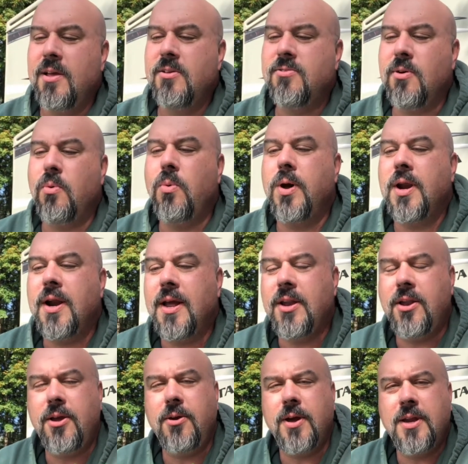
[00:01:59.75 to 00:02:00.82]
So what did I
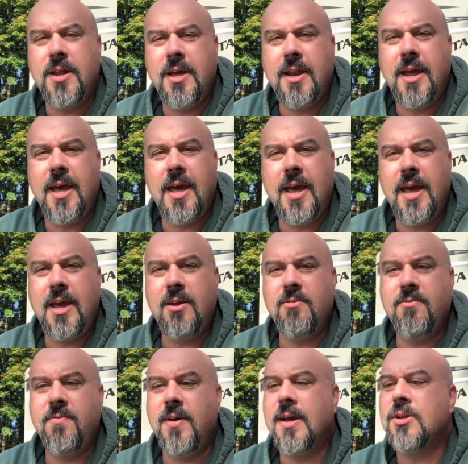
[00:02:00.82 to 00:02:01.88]
do? I did a
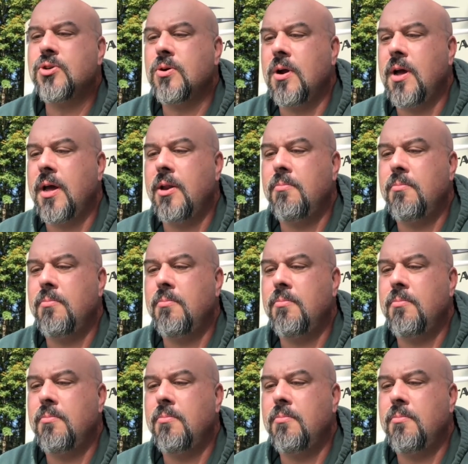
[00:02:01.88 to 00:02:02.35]
Victron